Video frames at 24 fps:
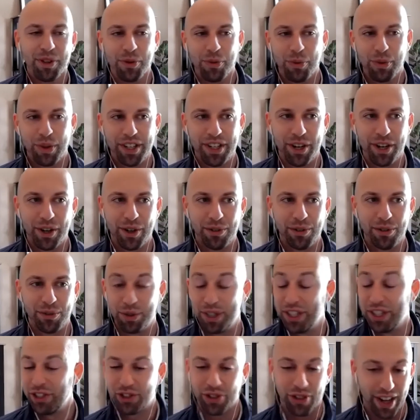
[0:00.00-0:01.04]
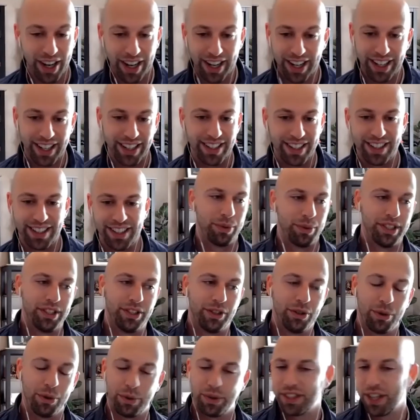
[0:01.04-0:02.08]
we don't retrade we
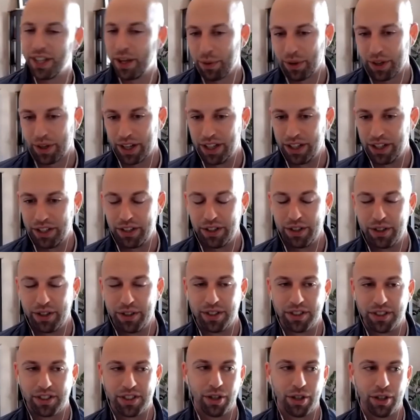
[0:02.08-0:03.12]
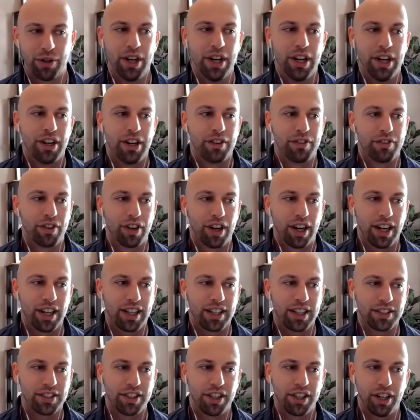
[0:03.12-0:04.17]
do what we say we're going to do and so for
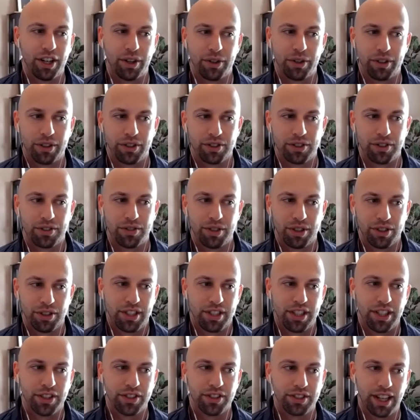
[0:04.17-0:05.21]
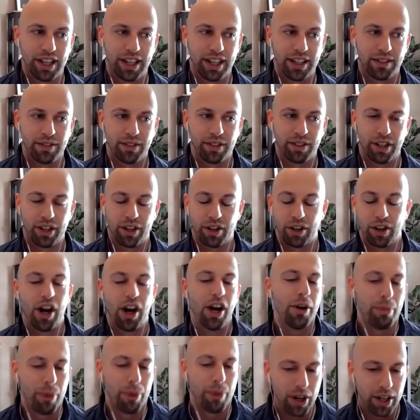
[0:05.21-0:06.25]
us you know there's there's deals that that are
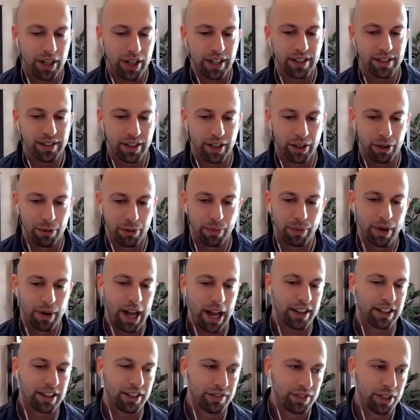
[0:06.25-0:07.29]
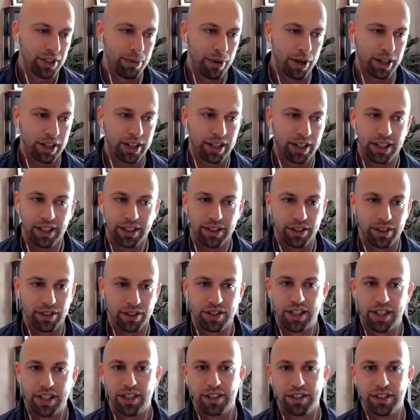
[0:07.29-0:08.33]
on market that are actively marketed and
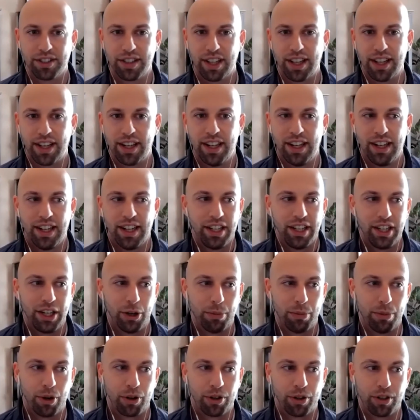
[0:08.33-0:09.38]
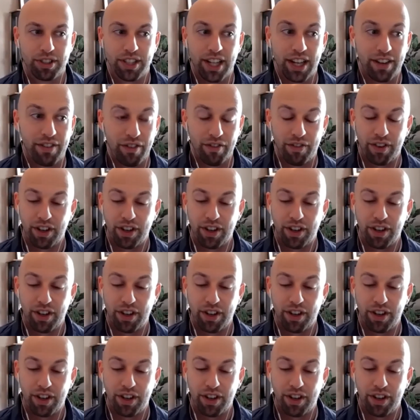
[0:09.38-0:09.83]
there's deals that you know brokers have a